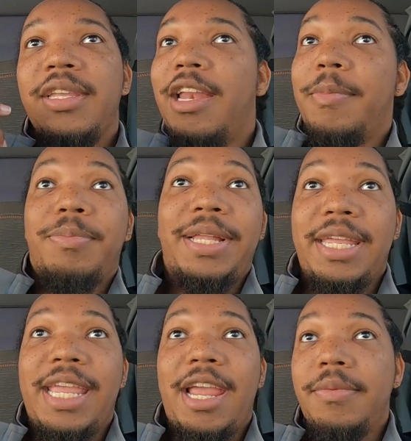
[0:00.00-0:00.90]
And I've been
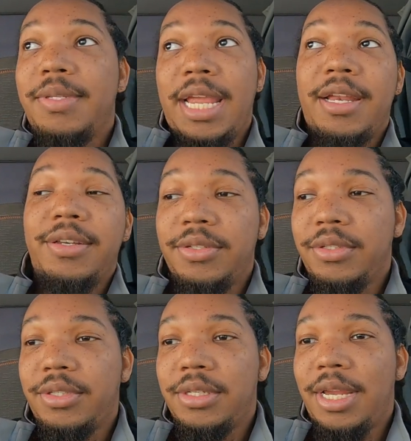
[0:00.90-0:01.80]
playing games
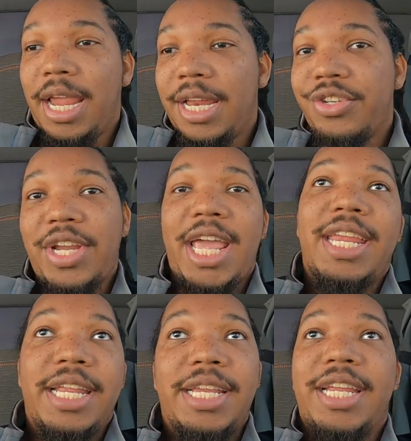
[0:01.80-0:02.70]
and
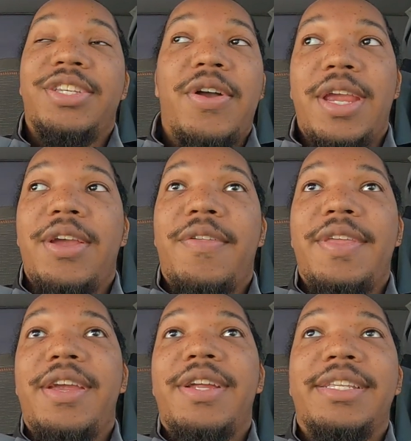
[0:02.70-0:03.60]
chatting and talking on
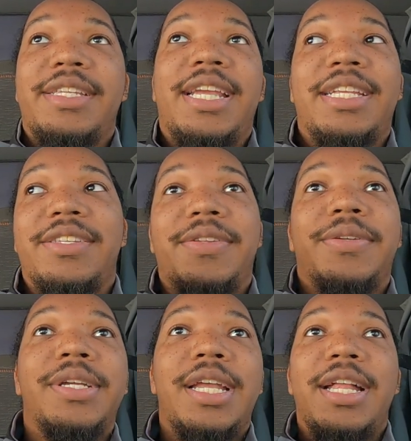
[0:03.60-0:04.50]
there instead.
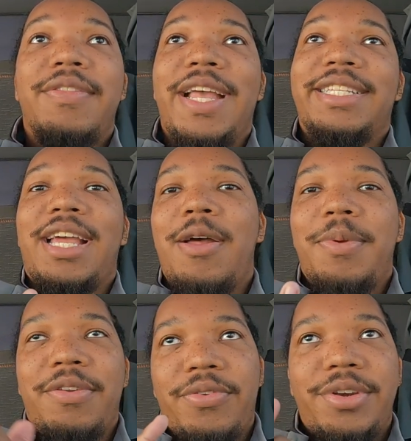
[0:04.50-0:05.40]
So that's how I'm
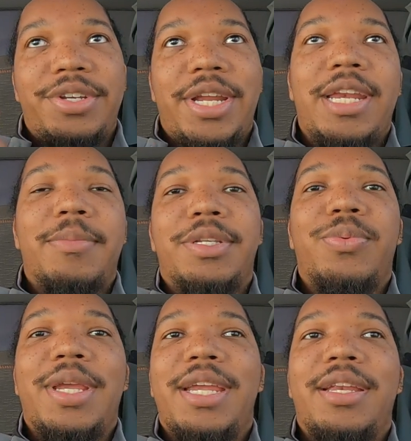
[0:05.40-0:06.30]
differentiating
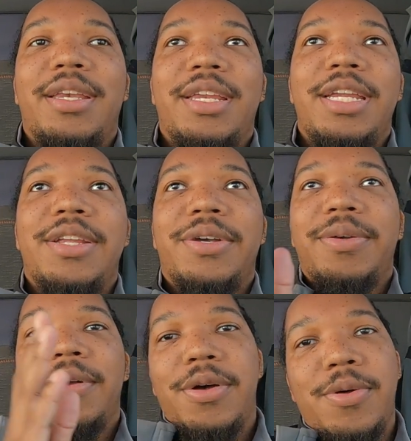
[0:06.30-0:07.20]
between, you
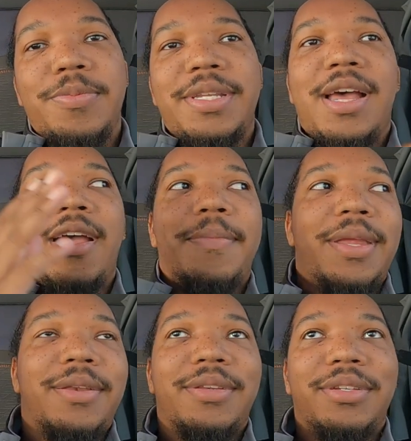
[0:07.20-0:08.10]
know, home
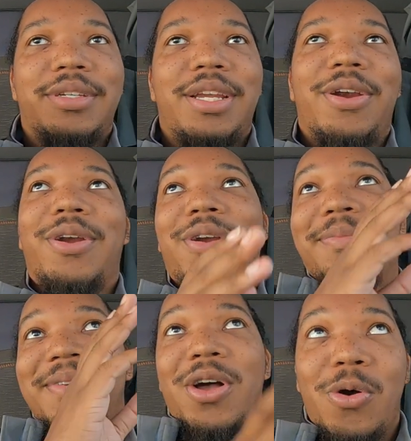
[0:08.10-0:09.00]
time or
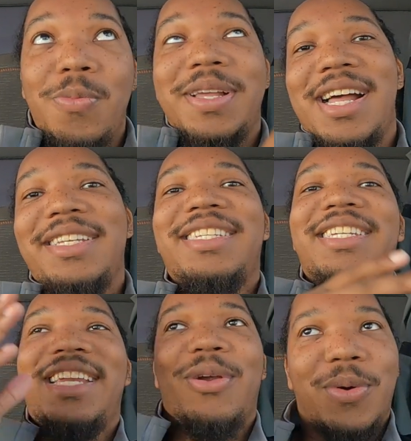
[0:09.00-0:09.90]
home
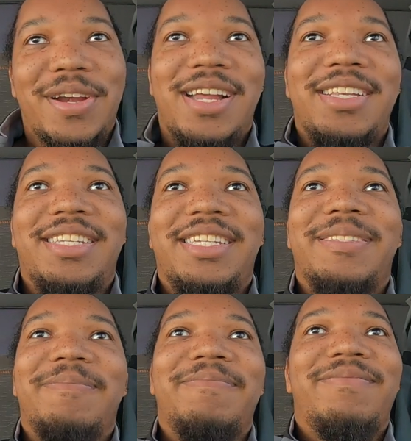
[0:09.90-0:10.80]
content and work
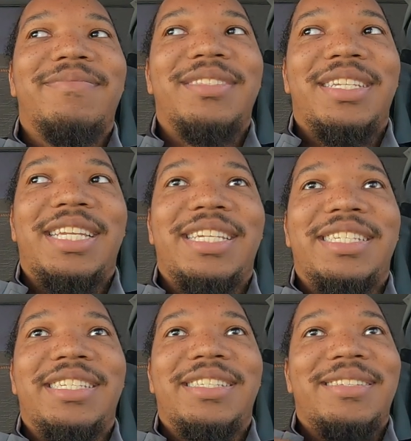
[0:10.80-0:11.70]
content.
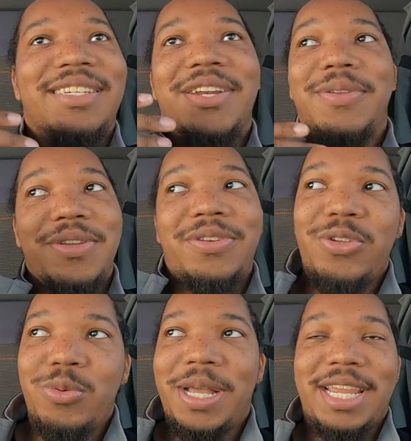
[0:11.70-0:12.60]
Is, you know,
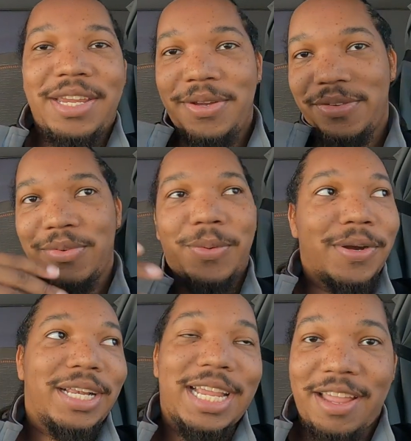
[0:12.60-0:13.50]
YouTube I can use for
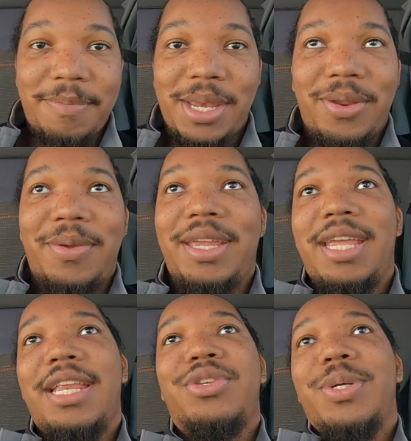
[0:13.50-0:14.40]
work like I've been doing,
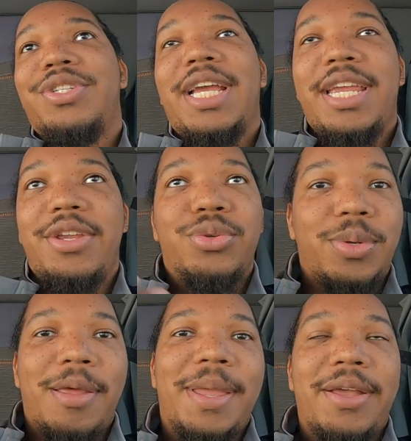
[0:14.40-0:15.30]
and Twitch I can use
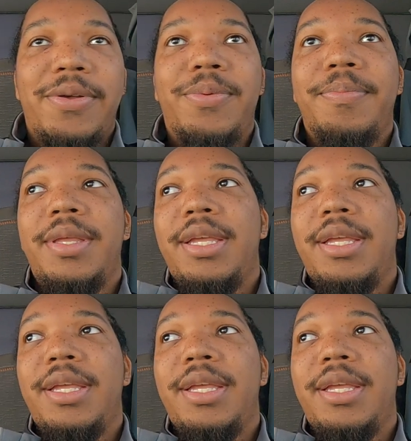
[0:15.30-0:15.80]
when I'm at home.